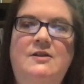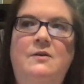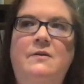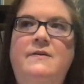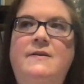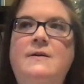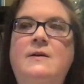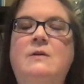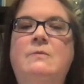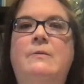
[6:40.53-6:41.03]
So
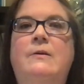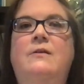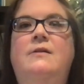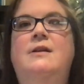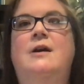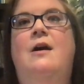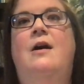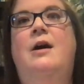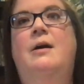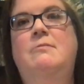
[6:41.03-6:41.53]
think about
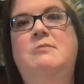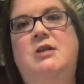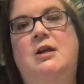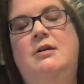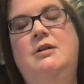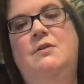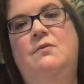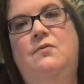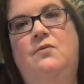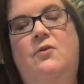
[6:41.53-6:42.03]
the
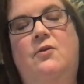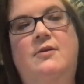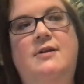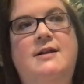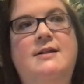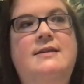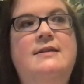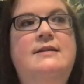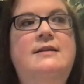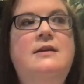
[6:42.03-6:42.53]
object
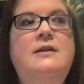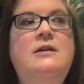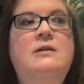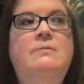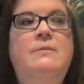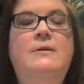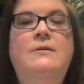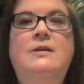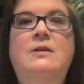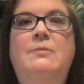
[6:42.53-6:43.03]
affordance. Think
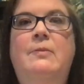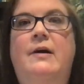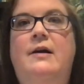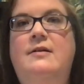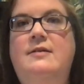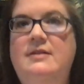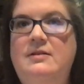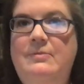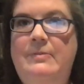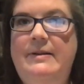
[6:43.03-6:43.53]
about the
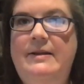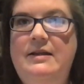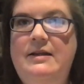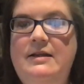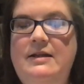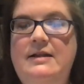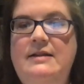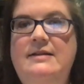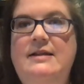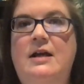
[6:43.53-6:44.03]

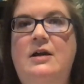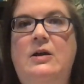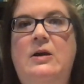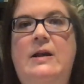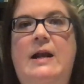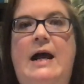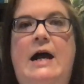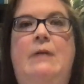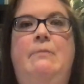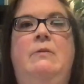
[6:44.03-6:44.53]
possibilities that
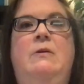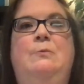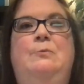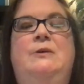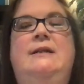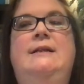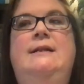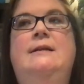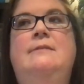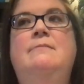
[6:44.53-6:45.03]
could happen
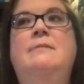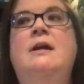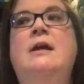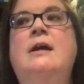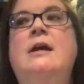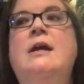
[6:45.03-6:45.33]
with them.